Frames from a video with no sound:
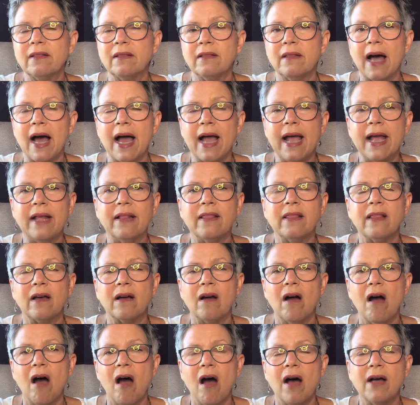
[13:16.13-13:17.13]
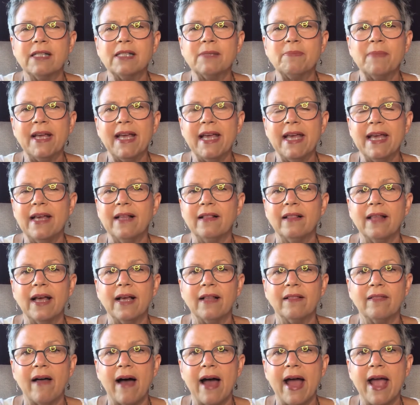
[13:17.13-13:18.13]
light, the cosmic
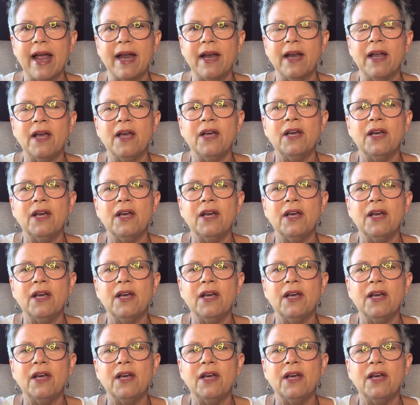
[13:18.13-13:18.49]
healing light,